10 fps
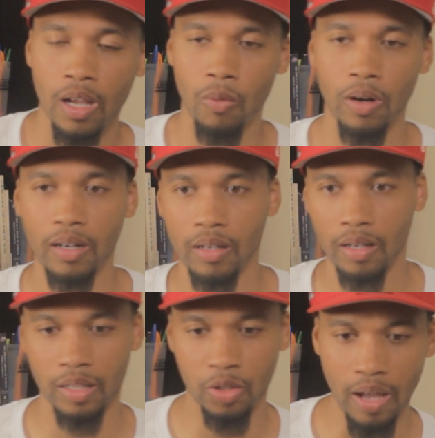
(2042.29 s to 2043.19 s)

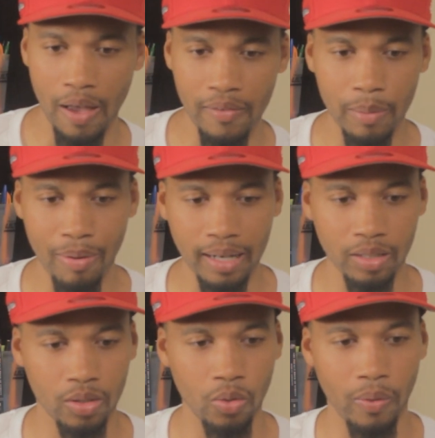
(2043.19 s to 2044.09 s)
do you have any
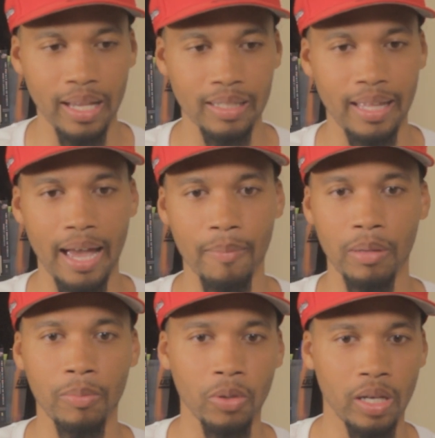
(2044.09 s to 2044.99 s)
practical ways that
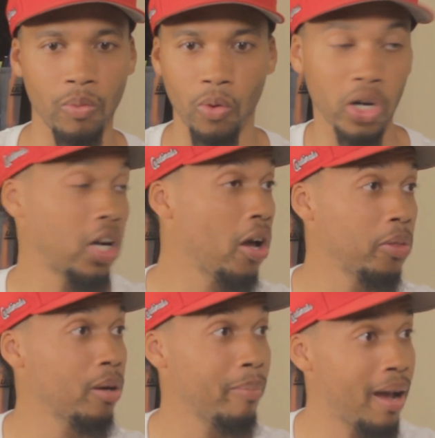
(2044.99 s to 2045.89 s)
people can work on
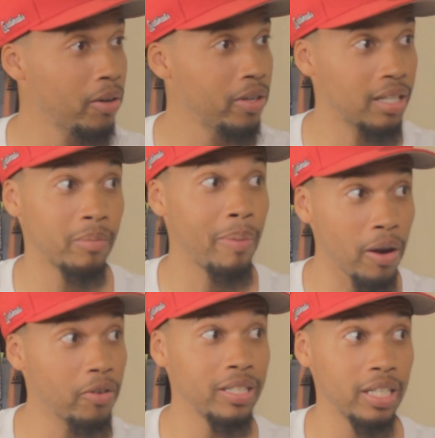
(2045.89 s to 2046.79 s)
their boundaries? Because
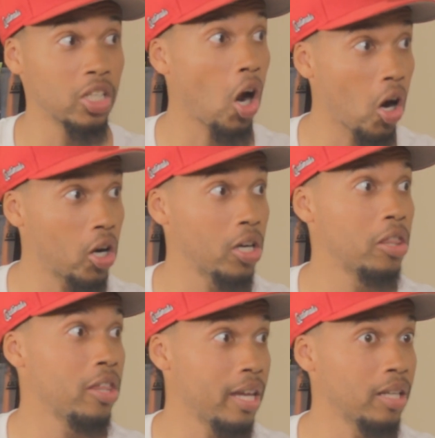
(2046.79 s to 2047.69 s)
boundaries is a hard
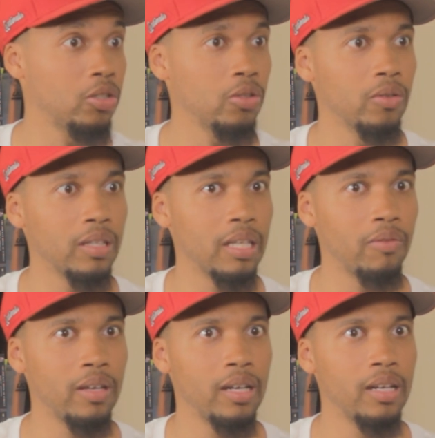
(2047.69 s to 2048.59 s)
thing to
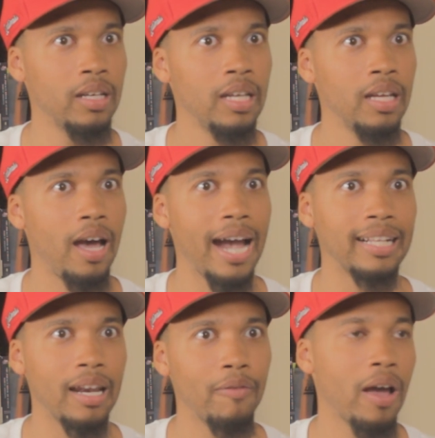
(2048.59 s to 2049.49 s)
even
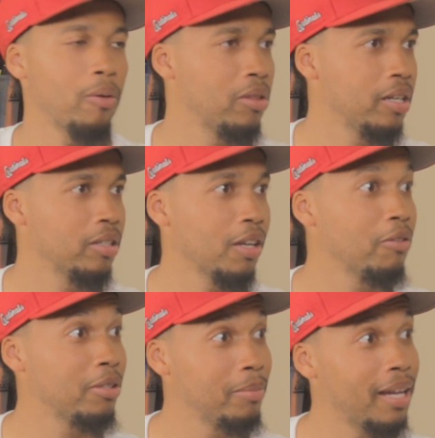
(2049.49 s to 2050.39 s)
identify within
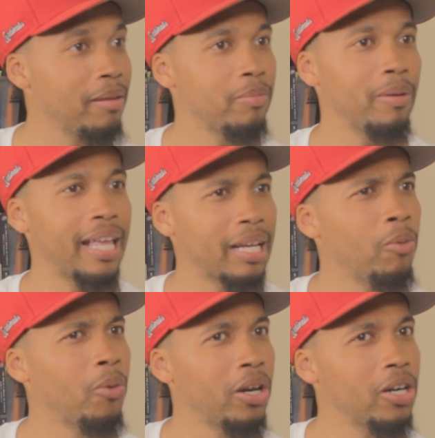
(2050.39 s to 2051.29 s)
yourself sometimes, but like,
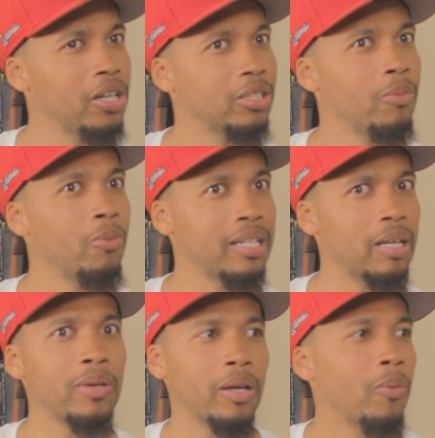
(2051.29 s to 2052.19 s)
what are some ways
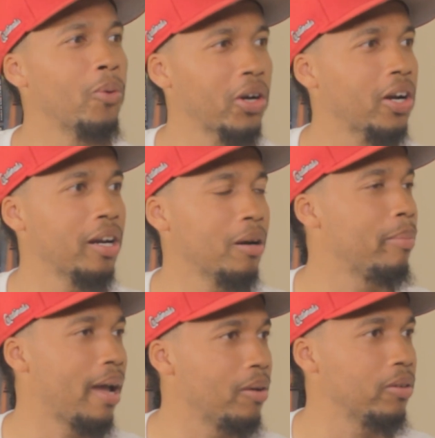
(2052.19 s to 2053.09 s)
that we can work on our
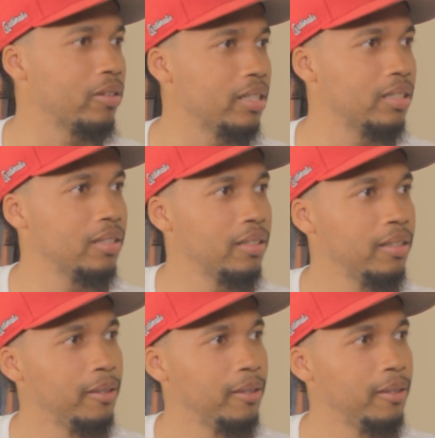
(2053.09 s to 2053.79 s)
boundaries?